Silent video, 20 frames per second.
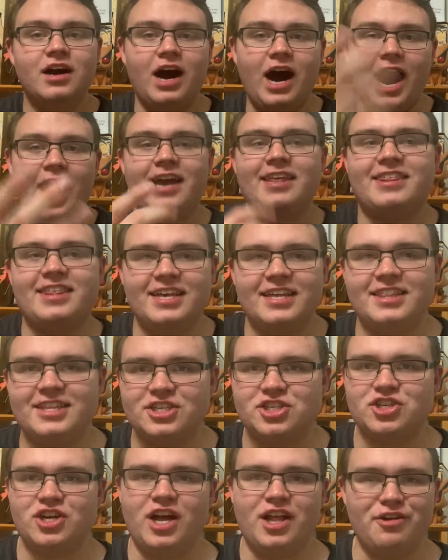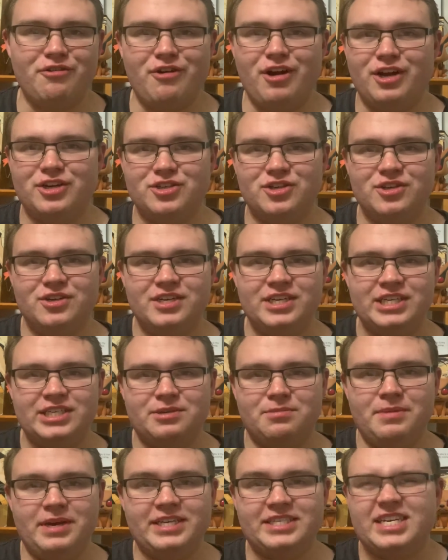I think this Jolly Roger is
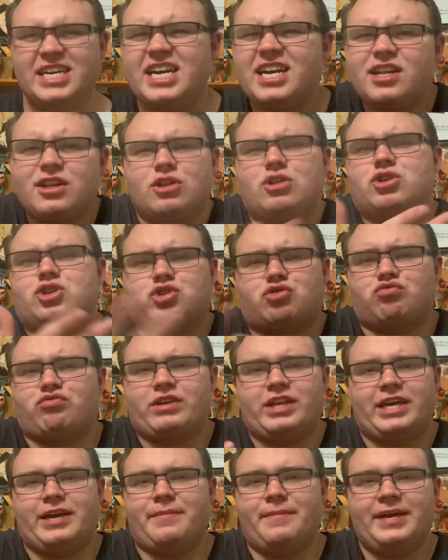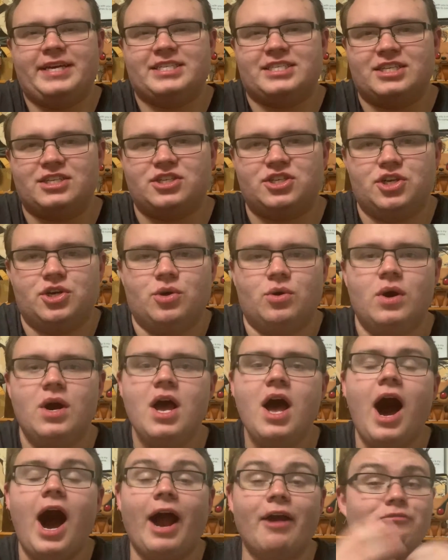amazing. And it looks really amazing, too.
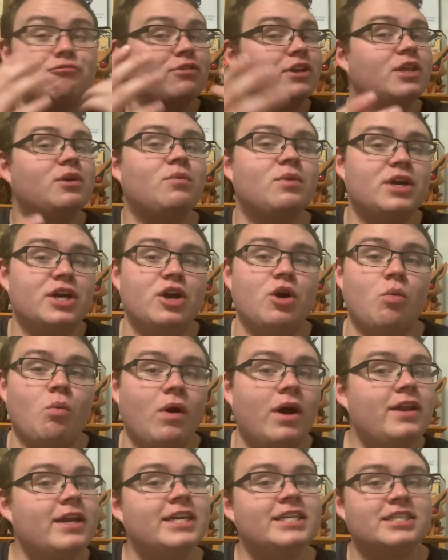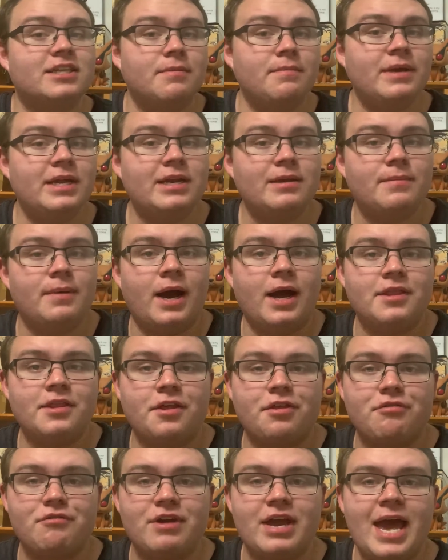I really want to know what is the meaning behind the
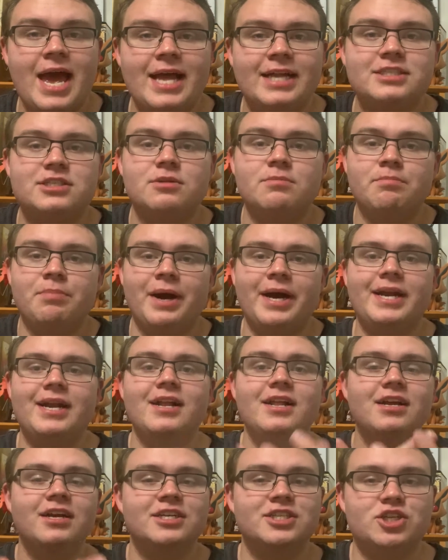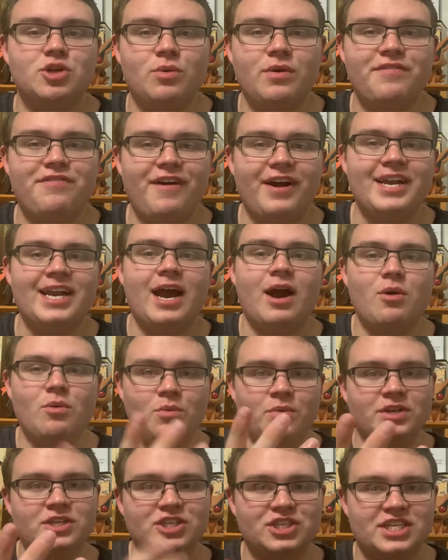3 heads. But until we find out,
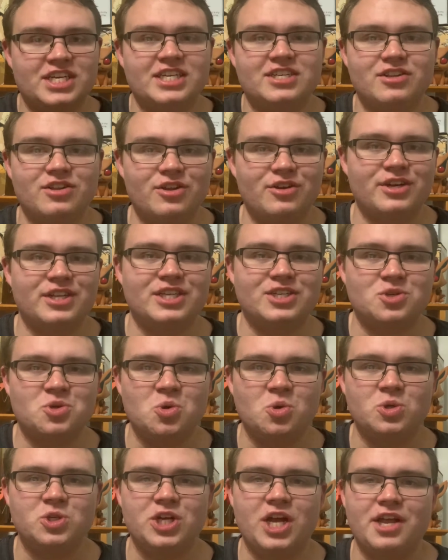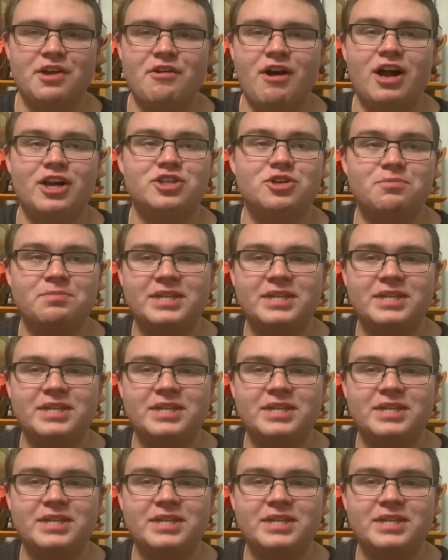we just get to look at this cool Jolly Roger.